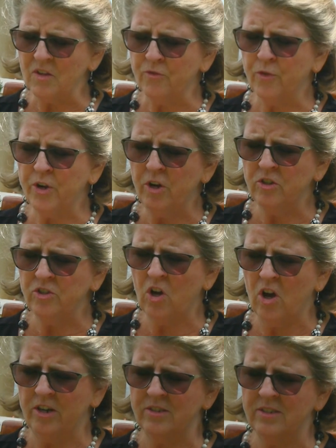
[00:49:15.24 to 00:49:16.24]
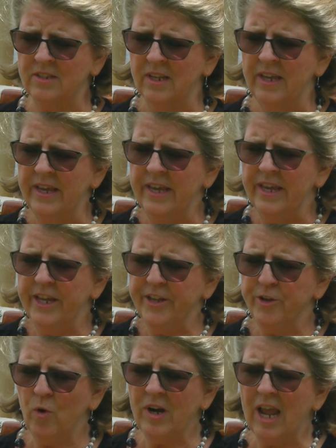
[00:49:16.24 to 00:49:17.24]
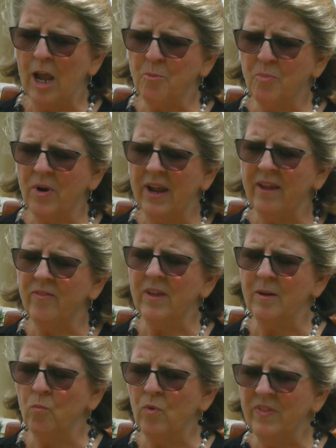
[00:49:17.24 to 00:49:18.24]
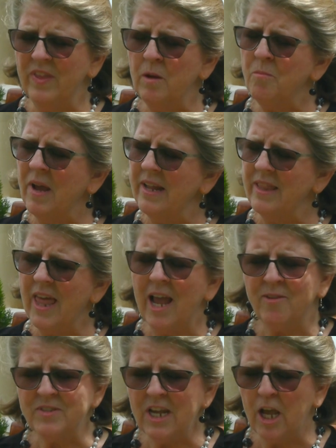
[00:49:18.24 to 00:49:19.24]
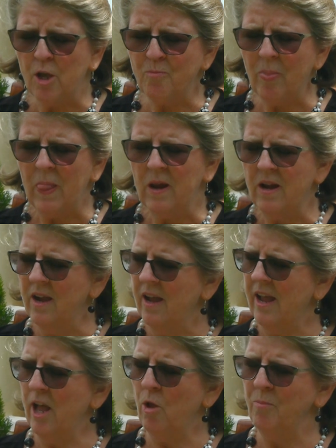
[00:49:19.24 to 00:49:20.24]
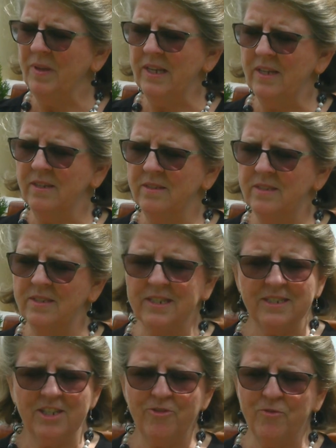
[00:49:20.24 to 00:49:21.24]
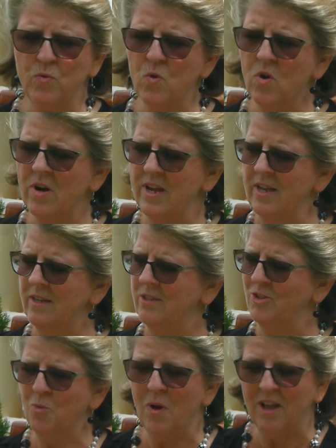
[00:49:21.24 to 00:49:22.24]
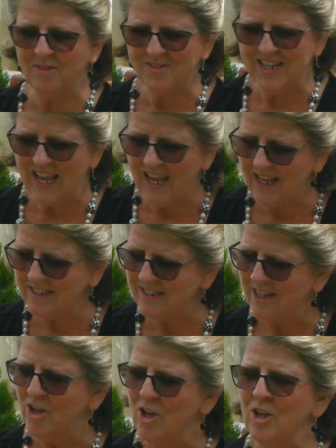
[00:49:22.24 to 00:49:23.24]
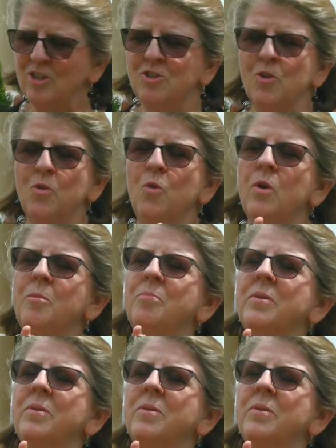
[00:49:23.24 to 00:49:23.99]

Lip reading: for your daughters. Lord, I pray that within my lifetime, I'll be 64 in 12 days. So Lord,